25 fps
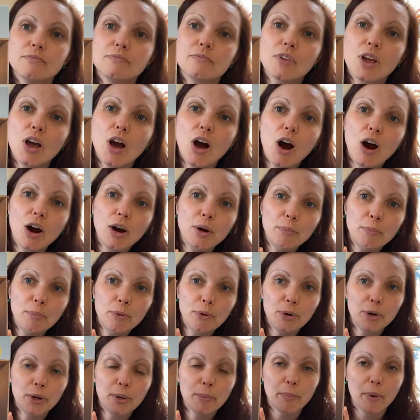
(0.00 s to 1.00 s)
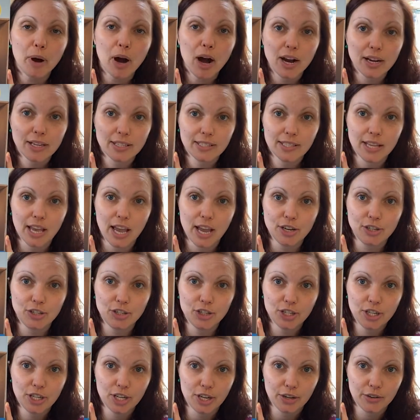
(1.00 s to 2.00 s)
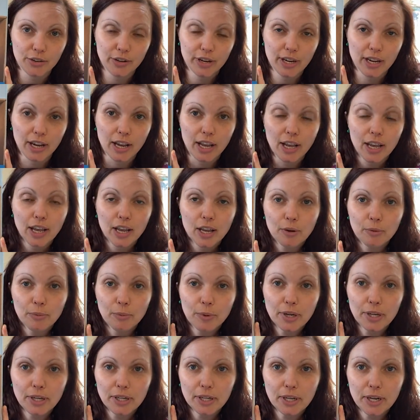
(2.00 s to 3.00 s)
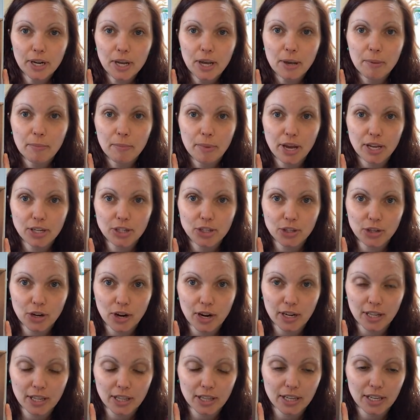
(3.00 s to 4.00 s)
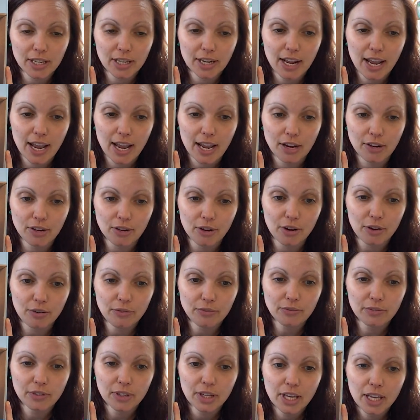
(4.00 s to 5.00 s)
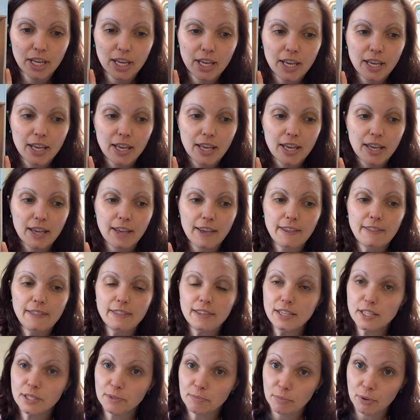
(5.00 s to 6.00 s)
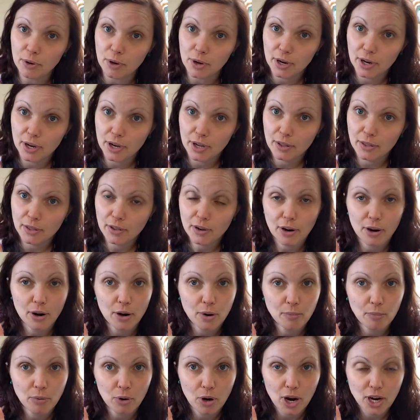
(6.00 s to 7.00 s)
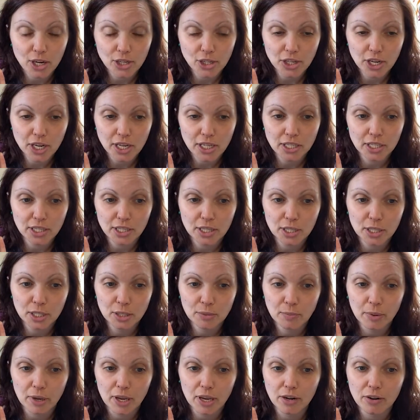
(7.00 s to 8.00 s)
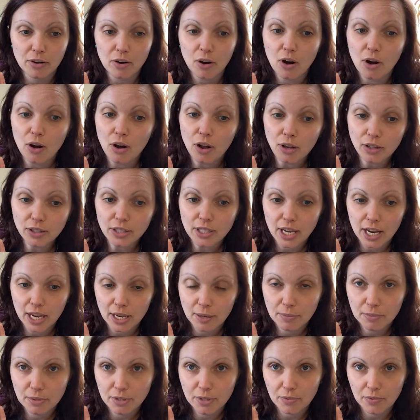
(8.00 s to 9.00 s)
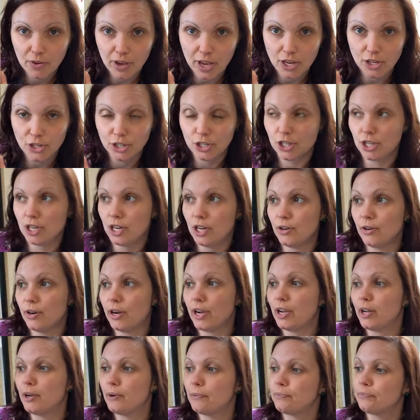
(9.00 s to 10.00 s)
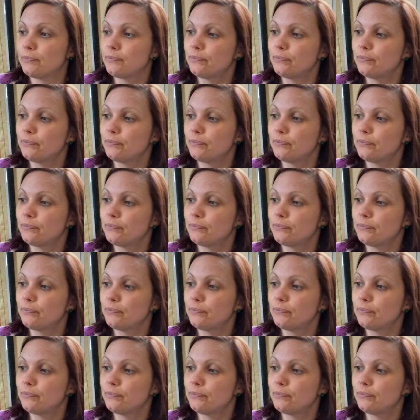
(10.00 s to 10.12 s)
Cardboard Box Engineering, written by Jonathan Adolph. In this book, there are projects that span all types of engineering.